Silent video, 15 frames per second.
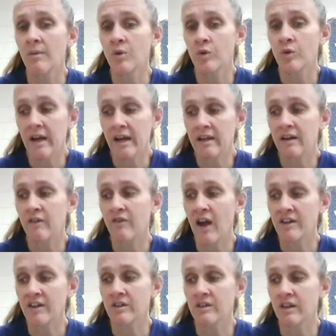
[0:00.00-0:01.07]
creating a
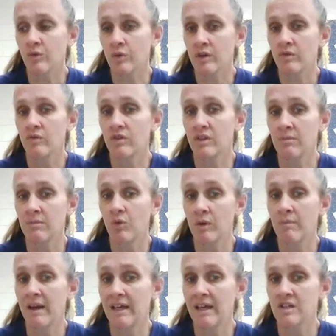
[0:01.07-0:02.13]
factory that
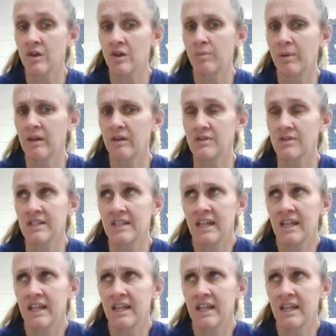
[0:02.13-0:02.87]
would make his own barrels.